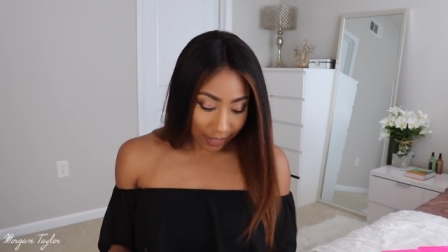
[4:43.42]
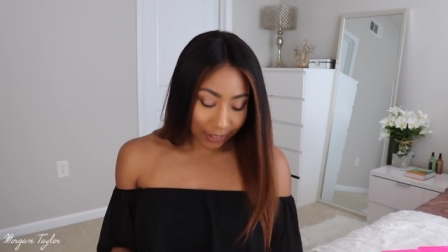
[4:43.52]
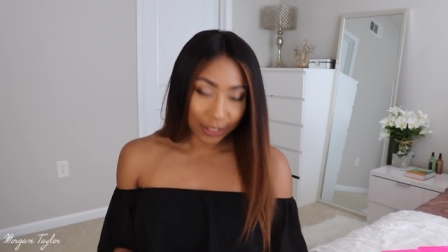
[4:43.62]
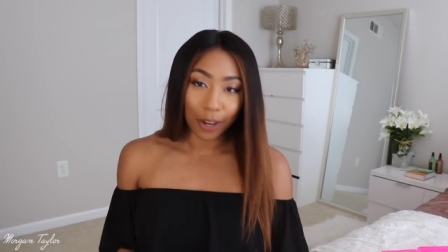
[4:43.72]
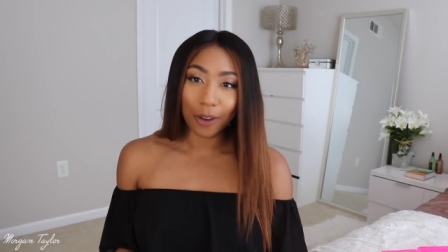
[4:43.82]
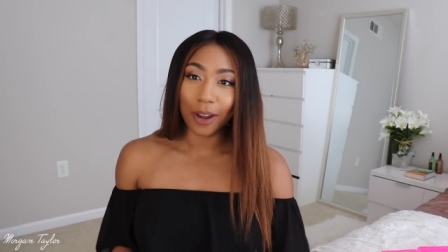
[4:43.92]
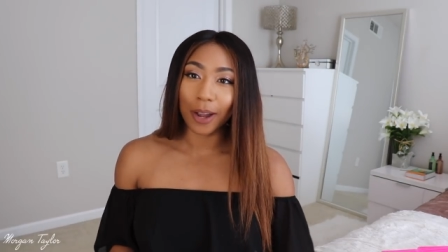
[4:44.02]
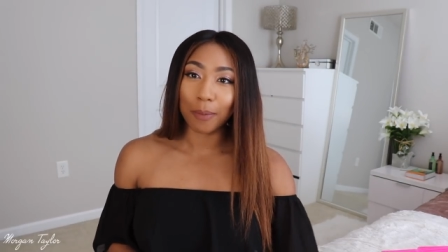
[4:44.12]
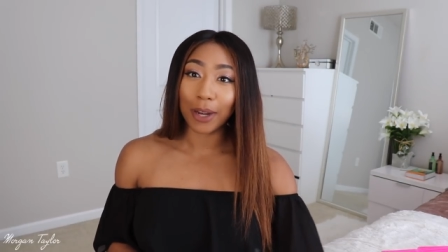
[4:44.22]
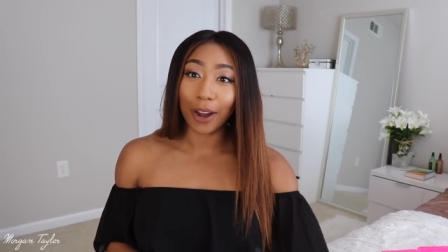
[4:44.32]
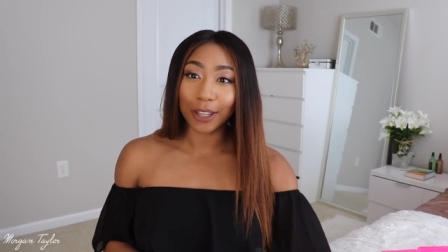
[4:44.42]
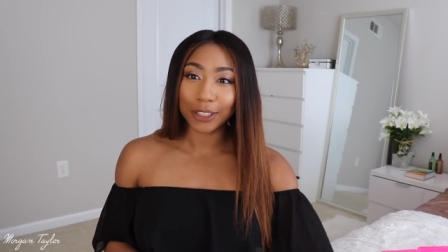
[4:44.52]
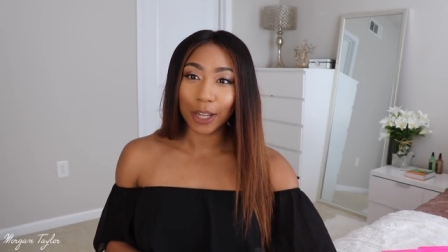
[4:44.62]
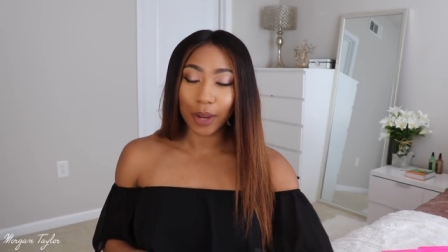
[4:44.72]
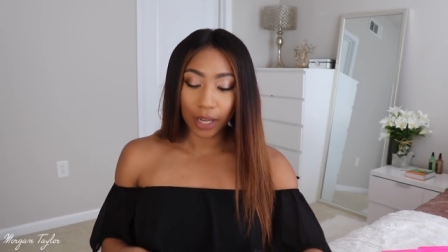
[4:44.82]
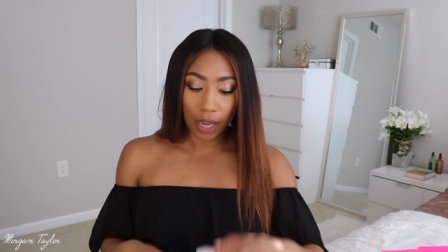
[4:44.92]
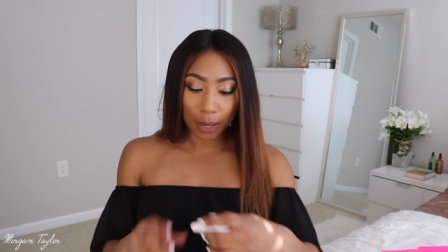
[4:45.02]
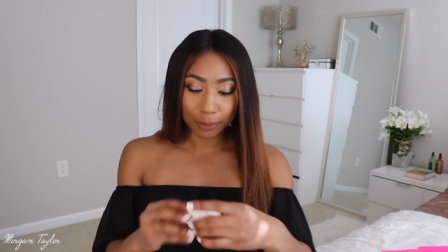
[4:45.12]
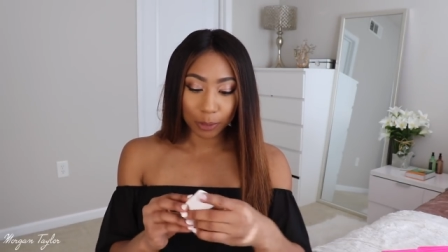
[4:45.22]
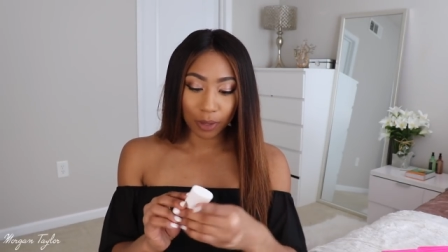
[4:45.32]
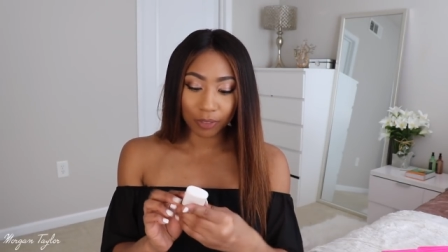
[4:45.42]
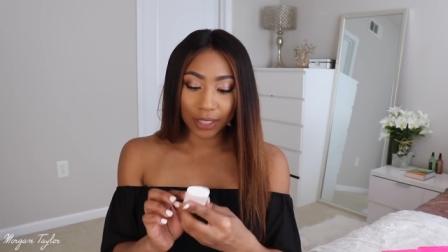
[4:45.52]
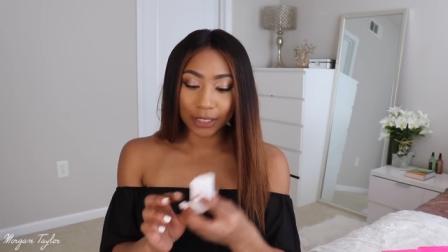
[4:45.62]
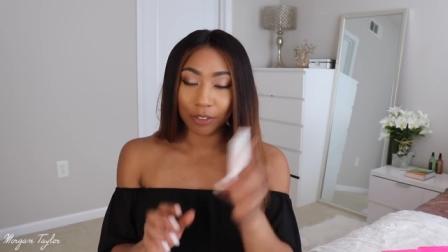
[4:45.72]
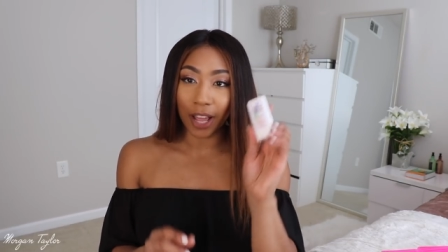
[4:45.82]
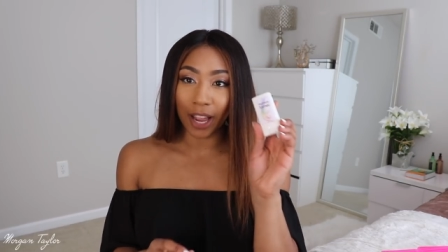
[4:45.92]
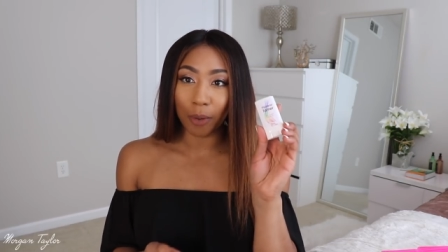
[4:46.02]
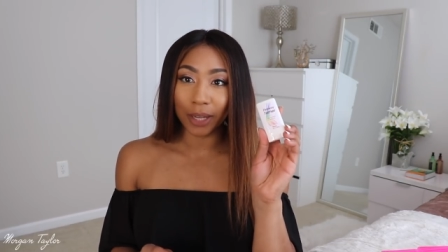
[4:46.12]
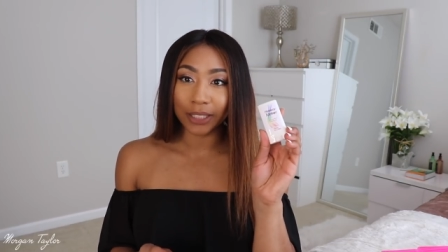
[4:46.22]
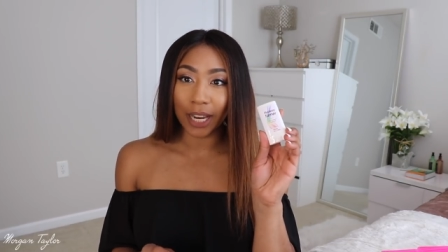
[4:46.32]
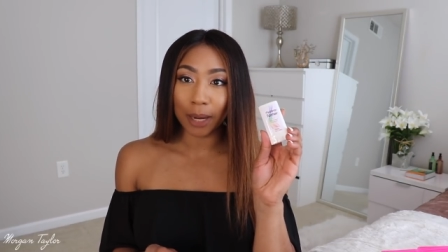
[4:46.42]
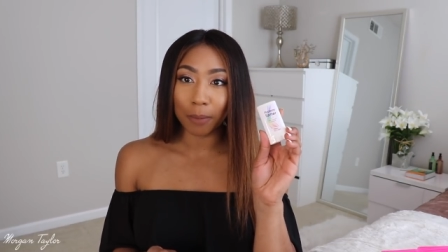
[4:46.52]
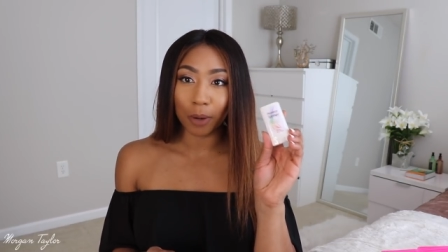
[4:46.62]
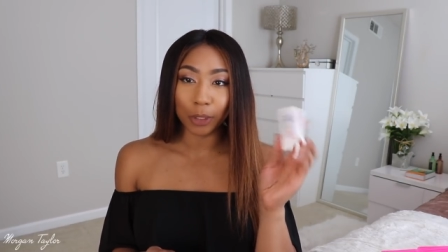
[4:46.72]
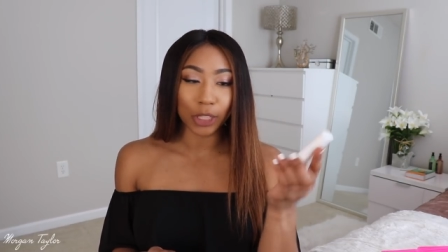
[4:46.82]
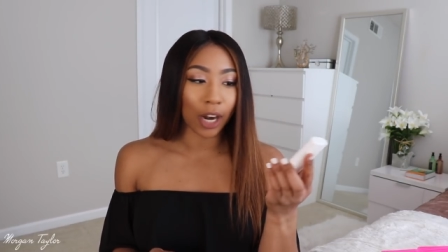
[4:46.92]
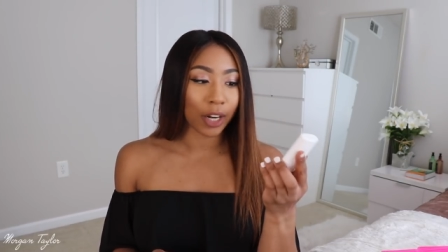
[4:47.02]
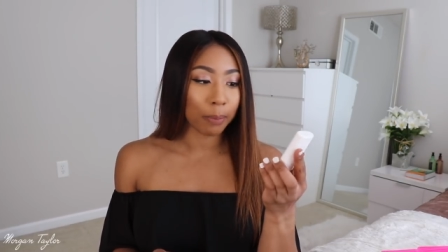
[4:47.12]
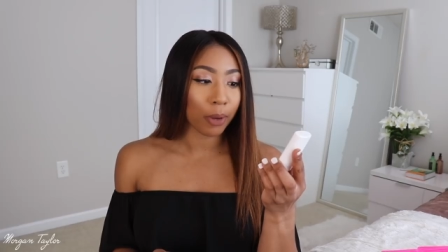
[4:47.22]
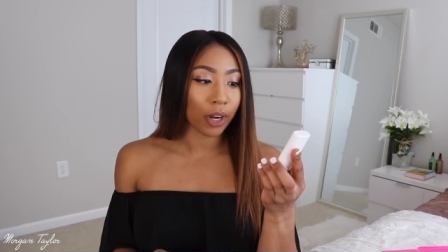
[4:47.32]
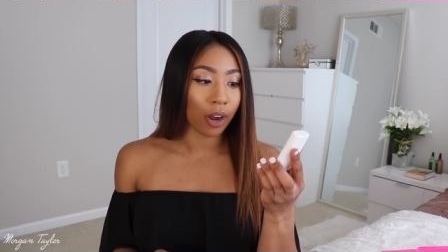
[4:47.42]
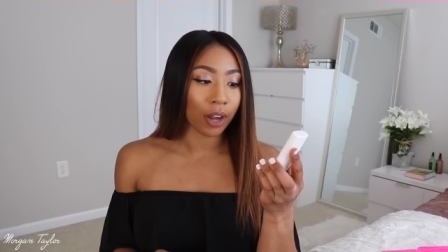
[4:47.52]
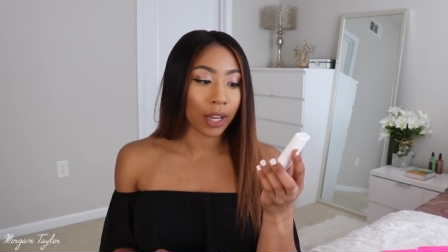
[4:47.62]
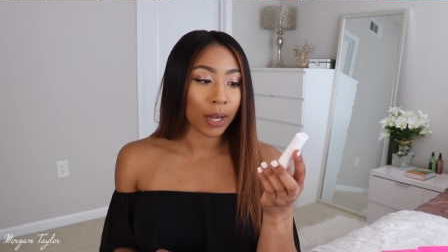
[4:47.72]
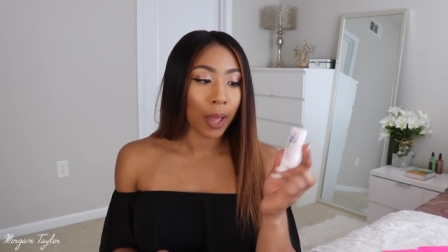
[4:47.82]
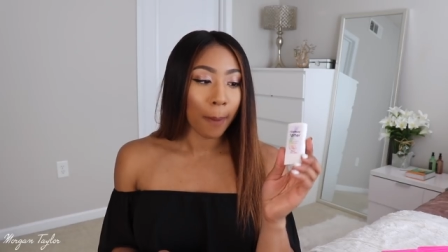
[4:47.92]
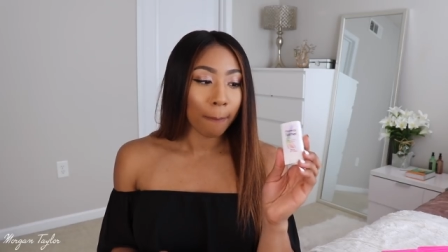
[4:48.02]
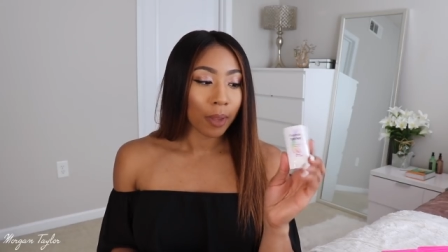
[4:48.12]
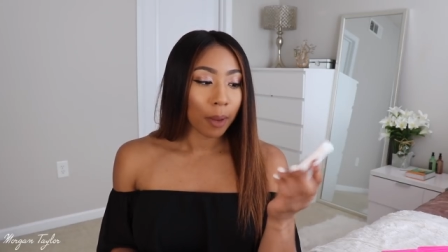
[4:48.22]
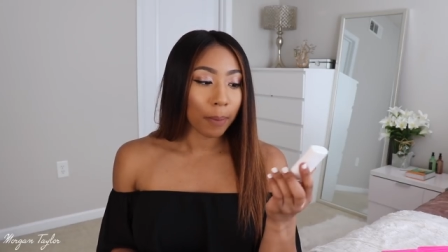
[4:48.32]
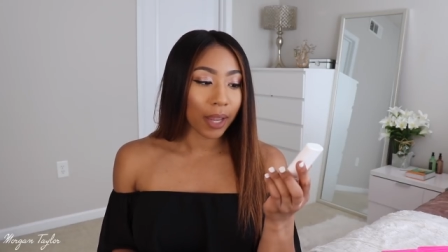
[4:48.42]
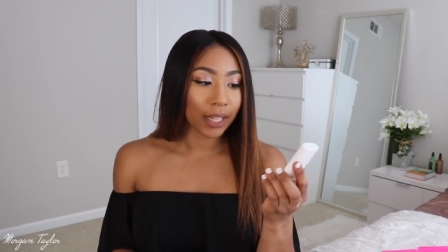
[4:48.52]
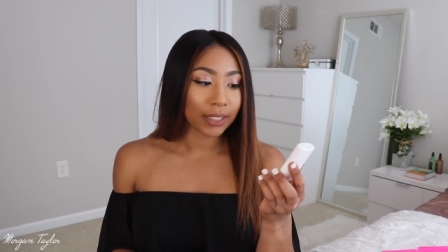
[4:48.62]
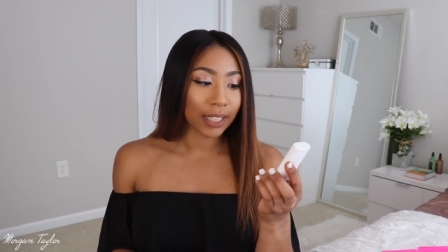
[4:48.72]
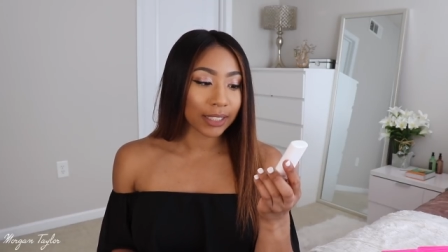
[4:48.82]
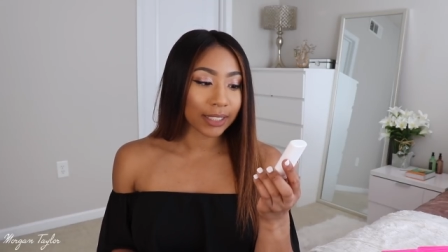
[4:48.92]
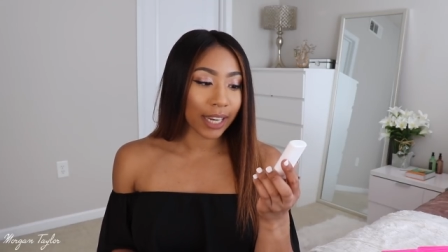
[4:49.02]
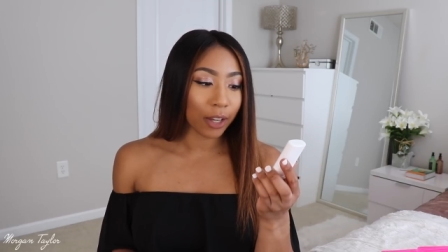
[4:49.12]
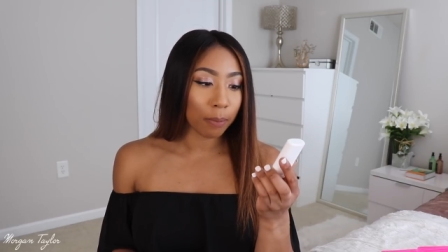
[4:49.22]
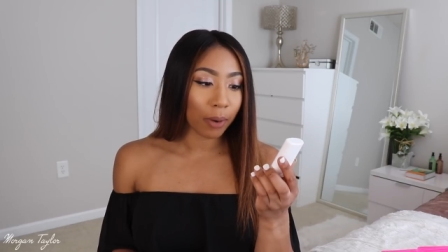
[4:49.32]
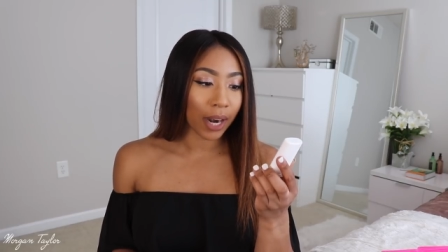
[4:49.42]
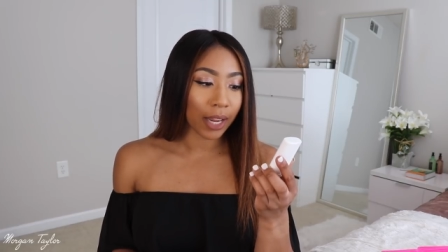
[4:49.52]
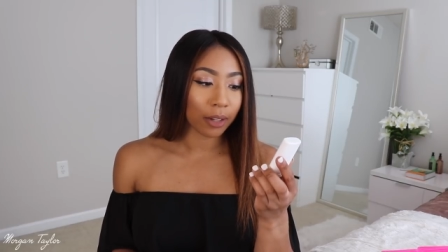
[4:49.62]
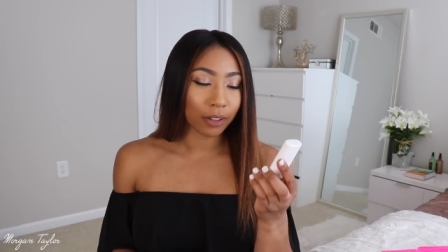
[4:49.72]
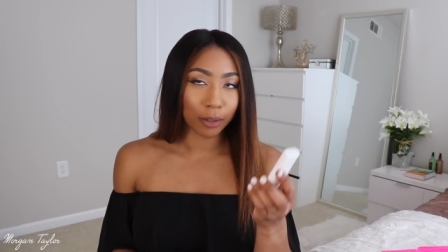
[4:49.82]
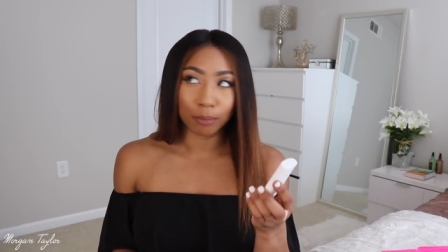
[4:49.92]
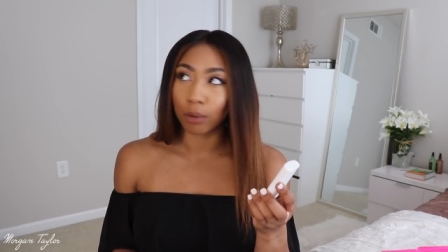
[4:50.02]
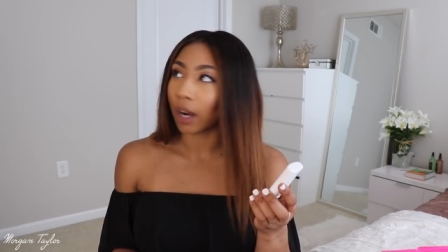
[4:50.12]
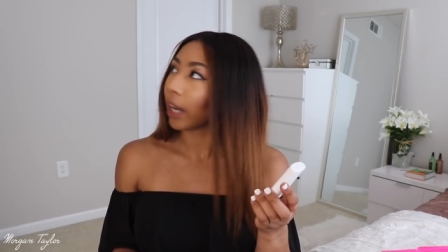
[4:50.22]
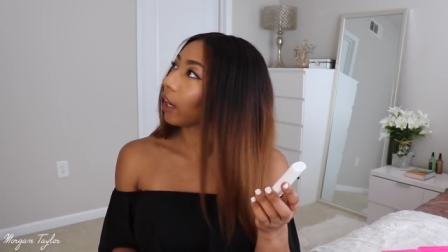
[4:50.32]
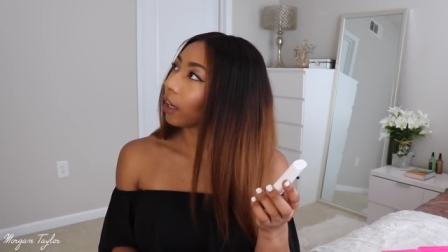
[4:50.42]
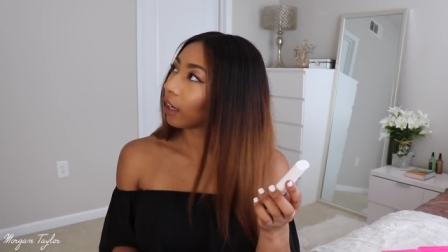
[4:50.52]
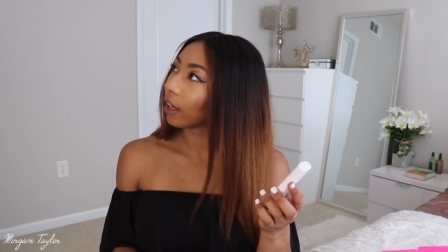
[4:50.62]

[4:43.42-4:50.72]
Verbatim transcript: So um, and also it comes with this flyaway tamer, which I already put on, but it says say goodbye, goodbye,